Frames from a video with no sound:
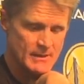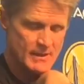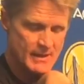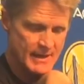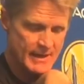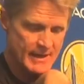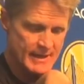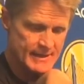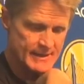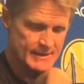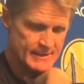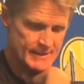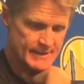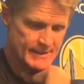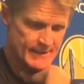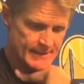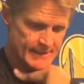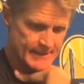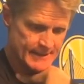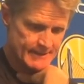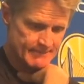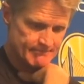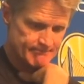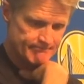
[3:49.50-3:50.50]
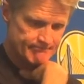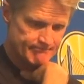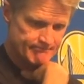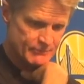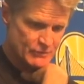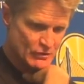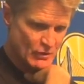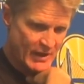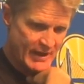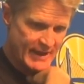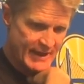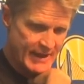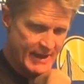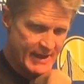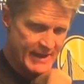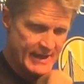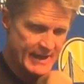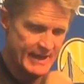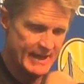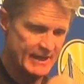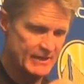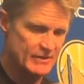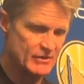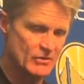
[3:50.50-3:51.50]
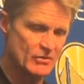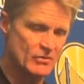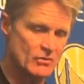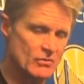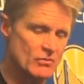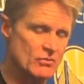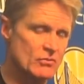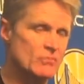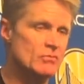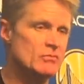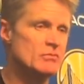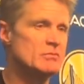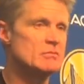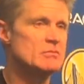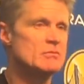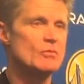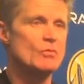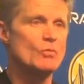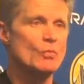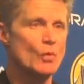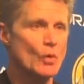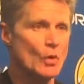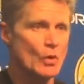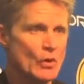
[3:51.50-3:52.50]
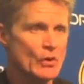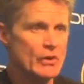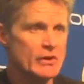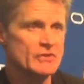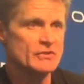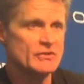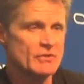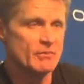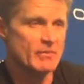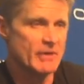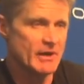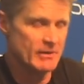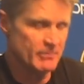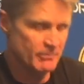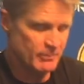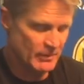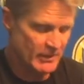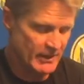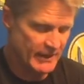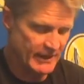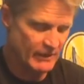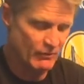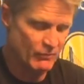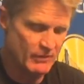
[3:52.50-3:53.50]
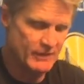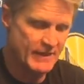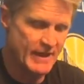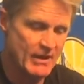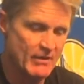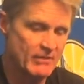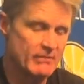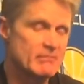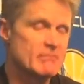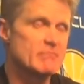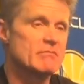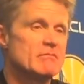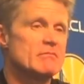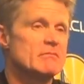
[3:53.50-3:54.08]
and um, so I, I, had no worries about playing without